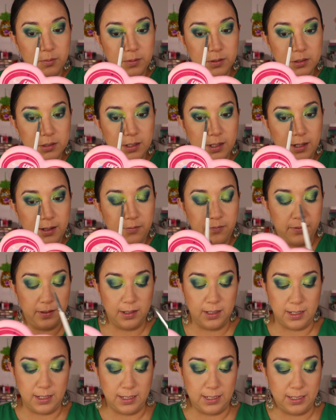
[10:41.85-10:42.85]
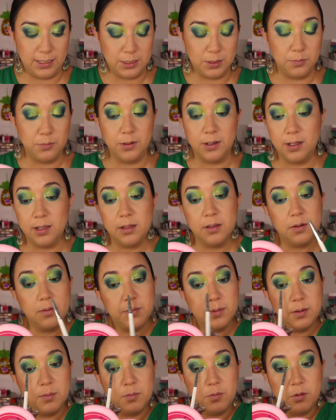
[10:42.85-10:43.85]
which I feel like I need to bring a little
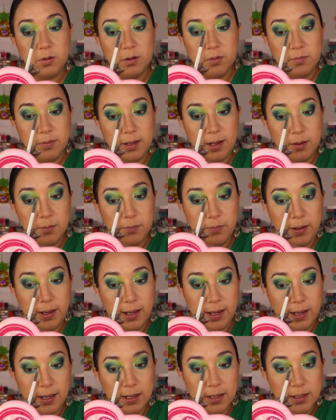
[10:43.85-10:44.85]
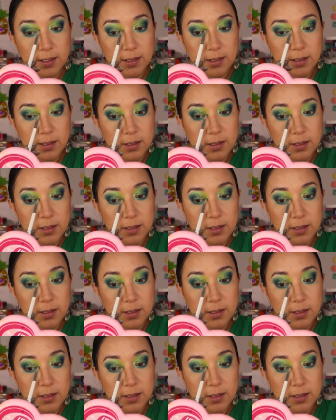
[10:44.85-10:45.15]
bit more of that back.